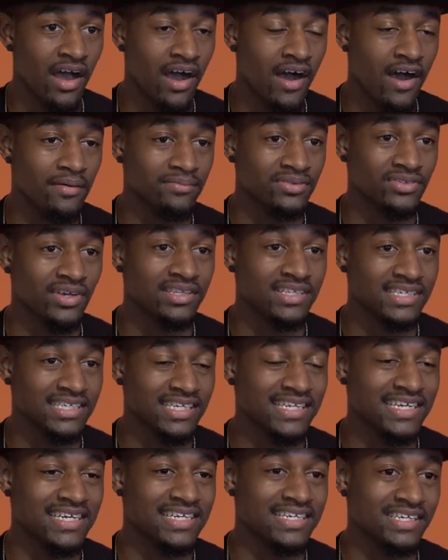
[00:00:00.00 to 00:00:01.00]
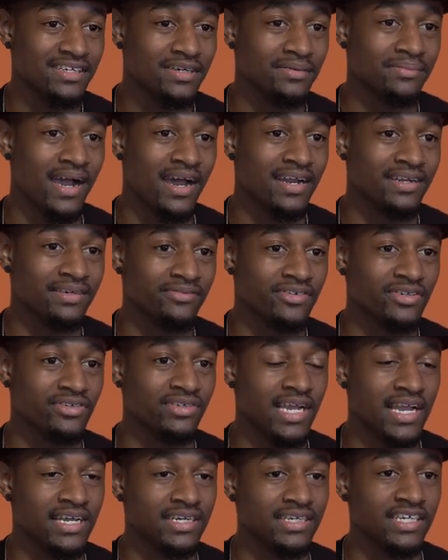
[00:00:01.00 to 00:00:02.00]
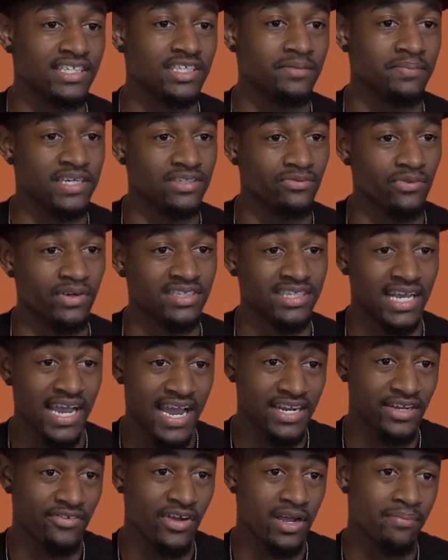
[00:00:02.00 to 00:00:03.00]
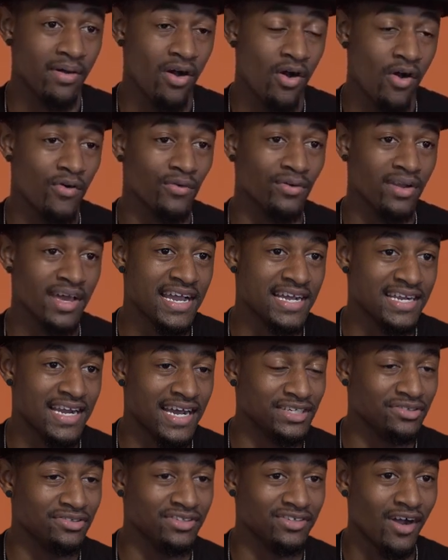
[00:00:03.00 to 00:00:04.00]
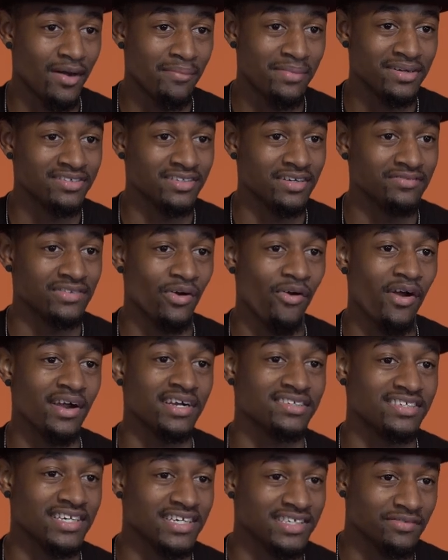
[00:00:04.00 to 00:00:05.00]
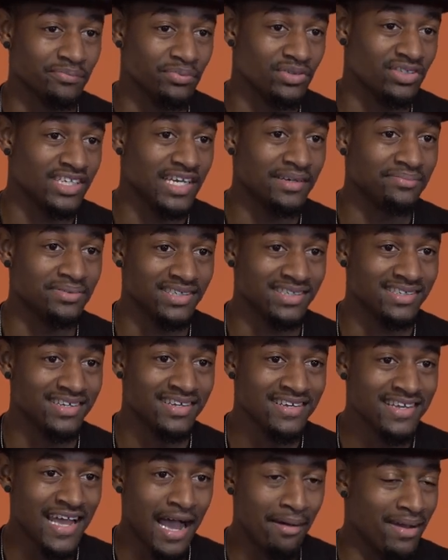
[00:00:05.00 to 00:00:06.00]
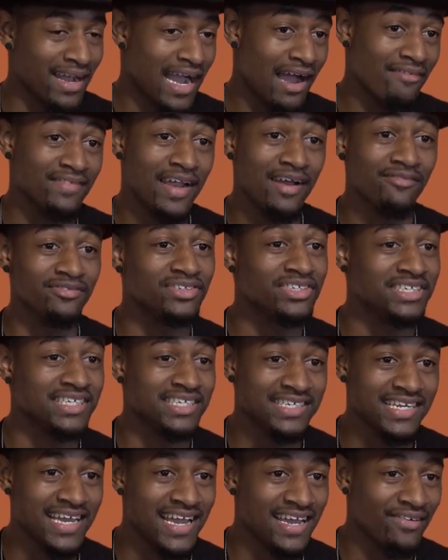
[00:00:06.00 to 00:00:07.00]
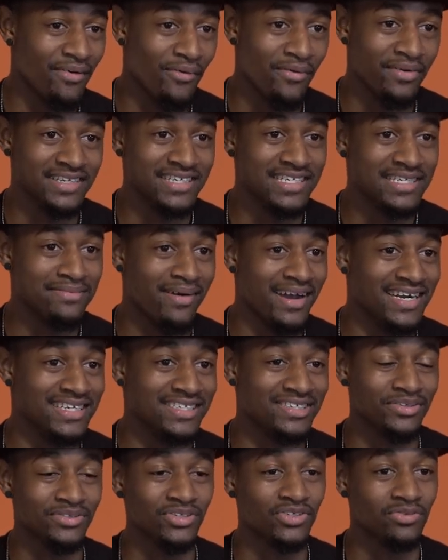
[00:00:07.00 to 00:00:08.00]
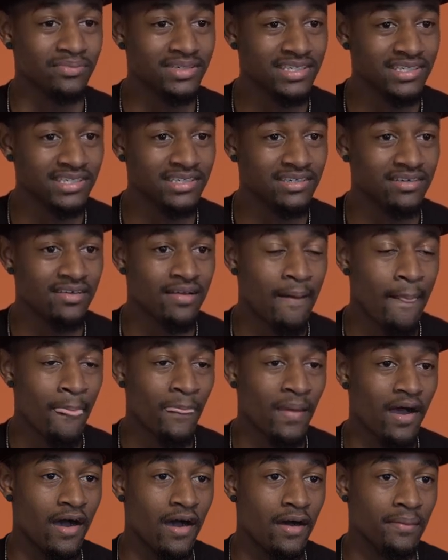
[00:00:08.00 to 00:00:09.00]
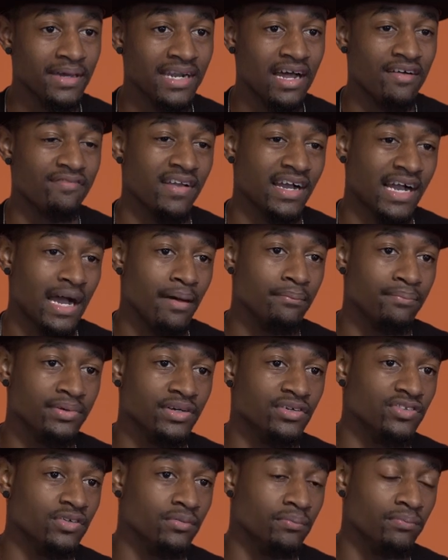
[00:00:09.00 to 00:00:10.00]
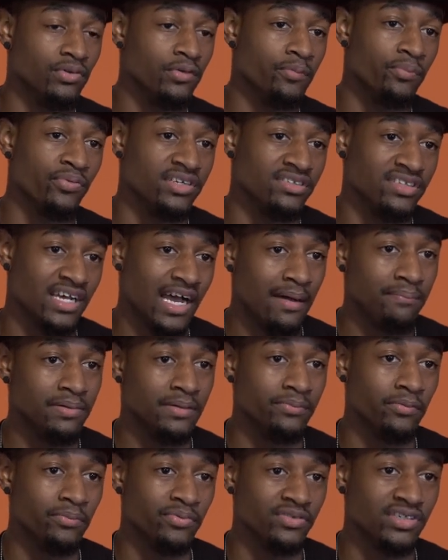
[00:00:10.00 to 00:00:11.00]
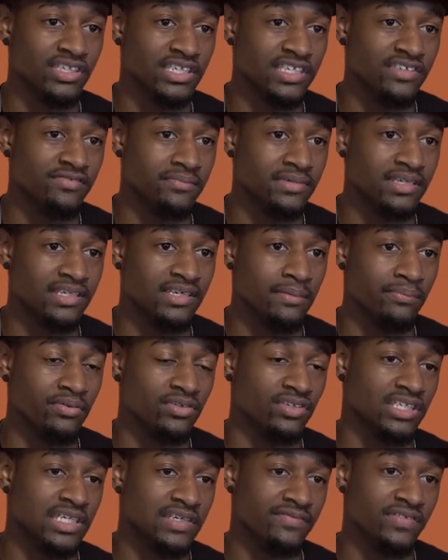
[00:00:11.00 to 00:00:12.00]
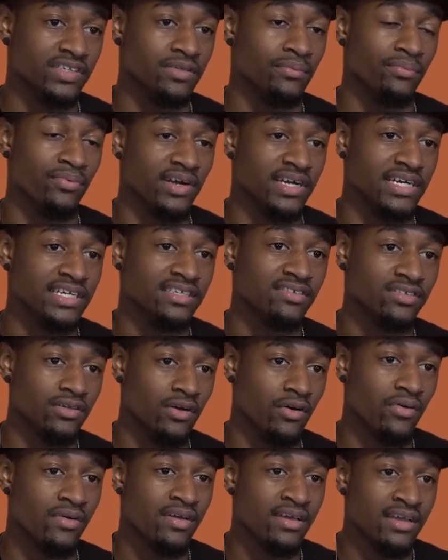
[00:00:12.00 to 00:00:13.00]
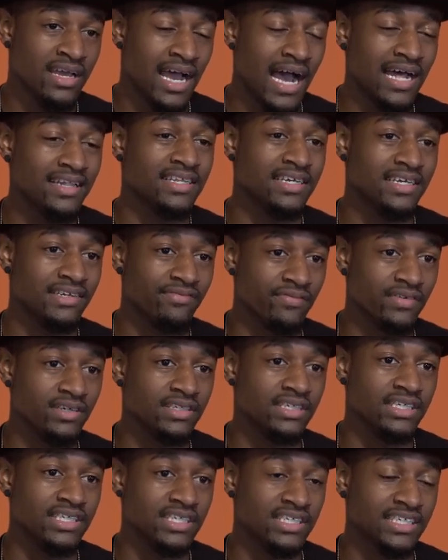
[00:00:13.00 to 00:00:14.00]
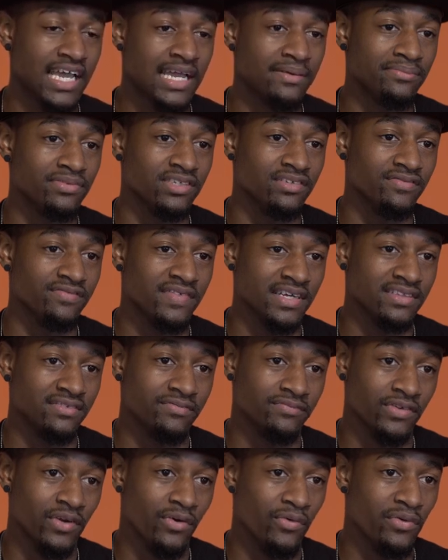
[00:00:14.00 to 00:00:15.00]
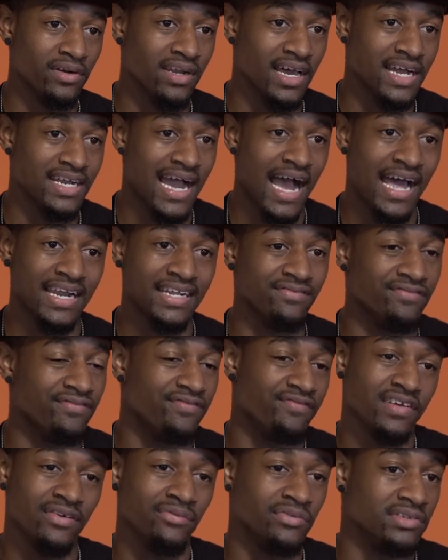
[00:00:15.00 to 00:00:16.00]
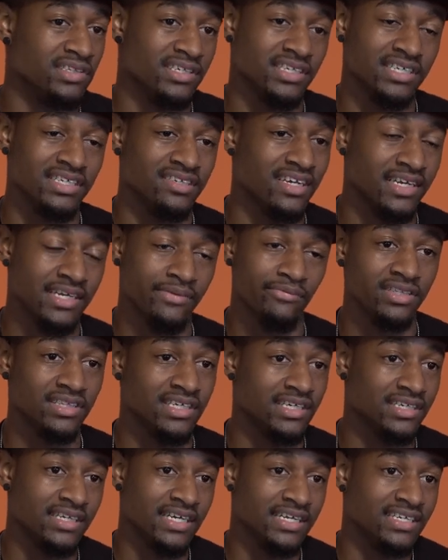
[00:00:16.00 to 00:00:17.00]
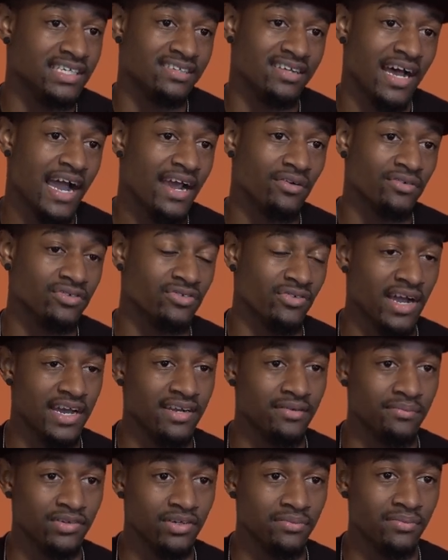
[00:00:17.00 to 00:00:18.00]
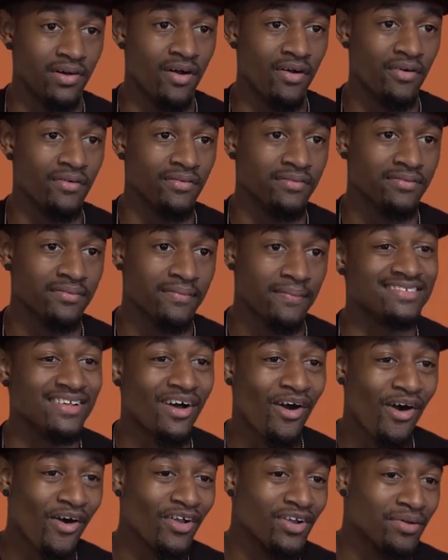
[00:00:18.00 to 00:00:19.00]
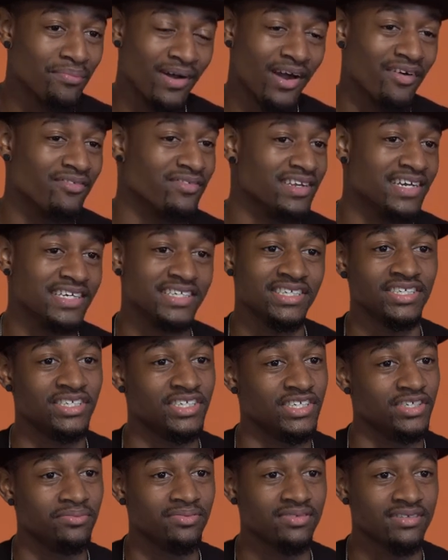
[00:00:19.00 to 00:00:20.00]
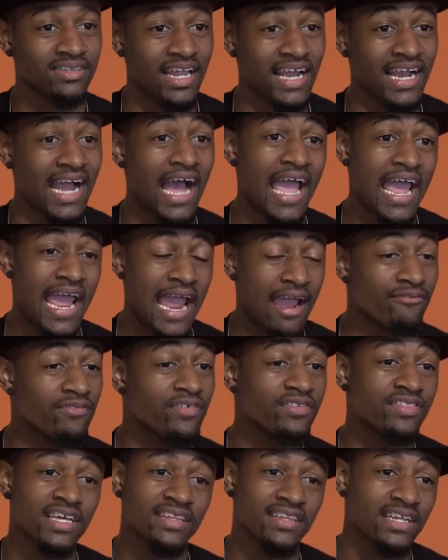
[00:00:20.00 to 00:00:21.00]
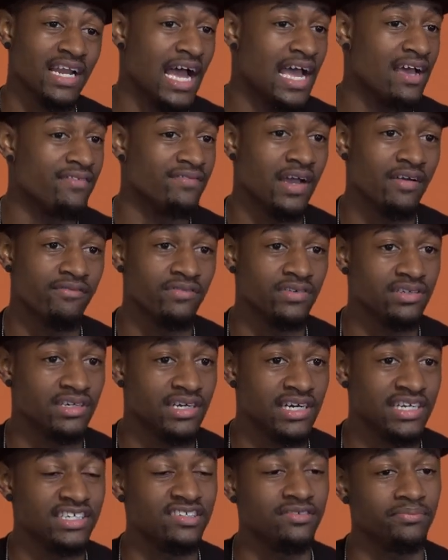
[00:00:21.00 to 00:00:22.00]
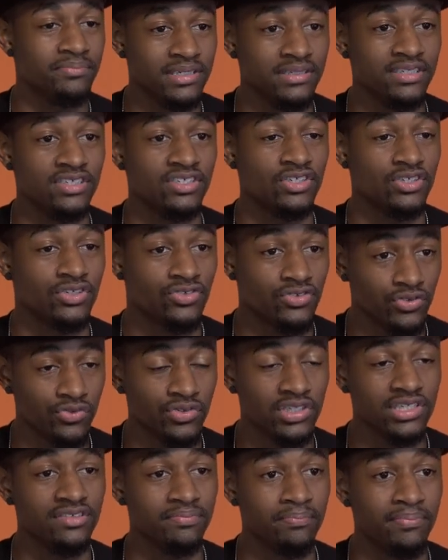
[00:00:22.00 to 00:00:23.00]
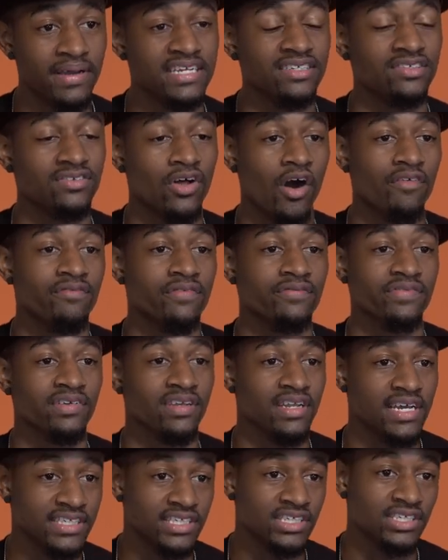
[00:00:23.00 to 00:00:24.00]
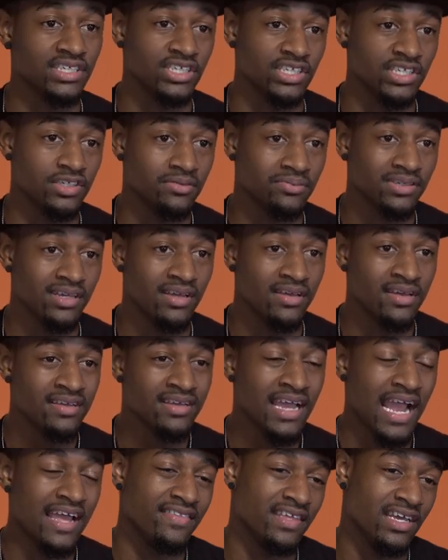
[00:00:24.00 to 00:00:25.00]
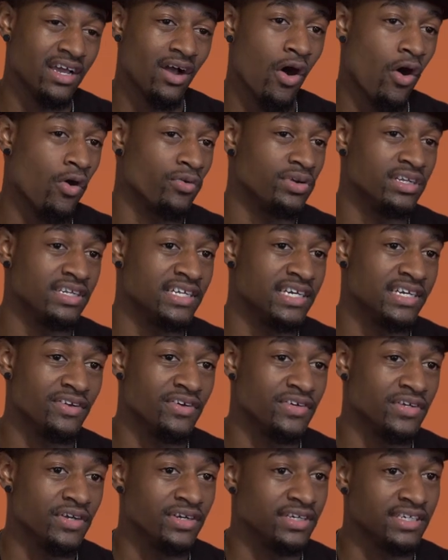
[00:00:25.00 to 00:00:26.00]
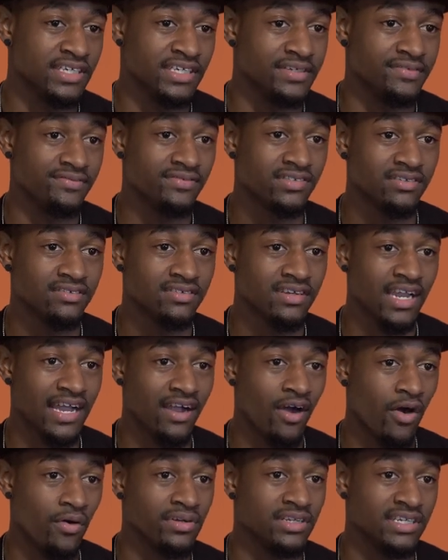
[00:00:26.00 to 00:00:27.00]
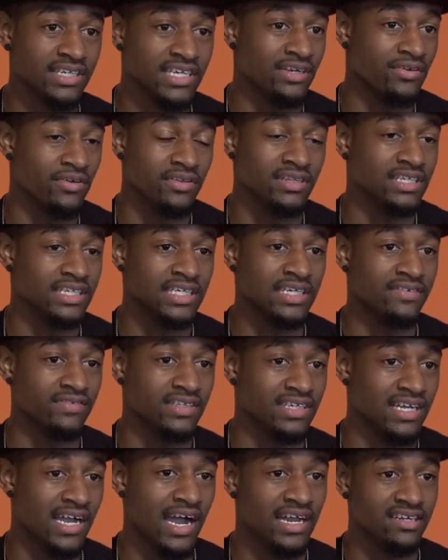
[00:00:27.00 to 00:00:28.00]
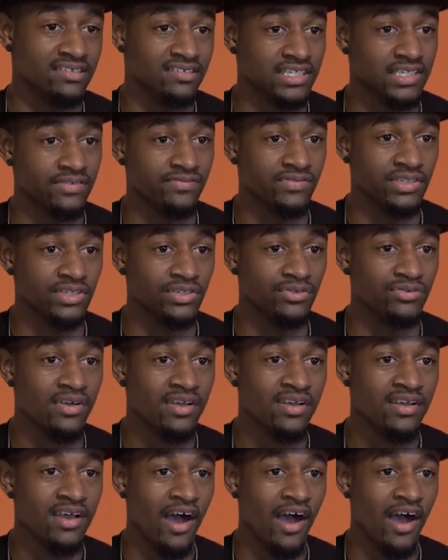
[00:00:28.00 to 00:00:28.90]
Um, so I think they ended up kind of creating that space where I said I had to create my own lane. I used to call myself the architect of perception. I'm like I've never seen that on anybody's social media, um, and I feel like I build the blueprint to how people perceive me and perceive other brands. So I think really just came to the fact of knowing like I didn't fit with any within any title, so I had to build my own. It's all about relationships. Like everything that I have ever done has been truly based off of relationships, and then honing in on your gift, like honing in on the gift that God has given you.